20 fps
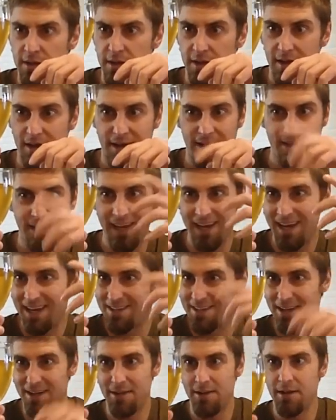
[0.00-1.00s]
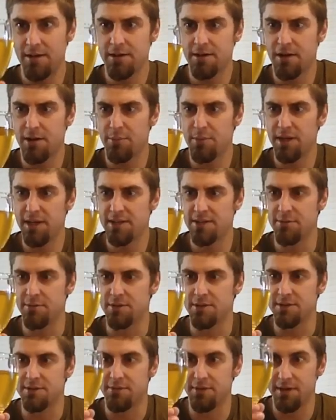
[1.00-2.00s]
Uh, yeah, not a lot of carbonation,
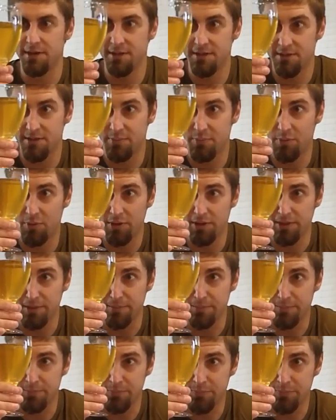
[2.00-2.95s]
which is very disappointing.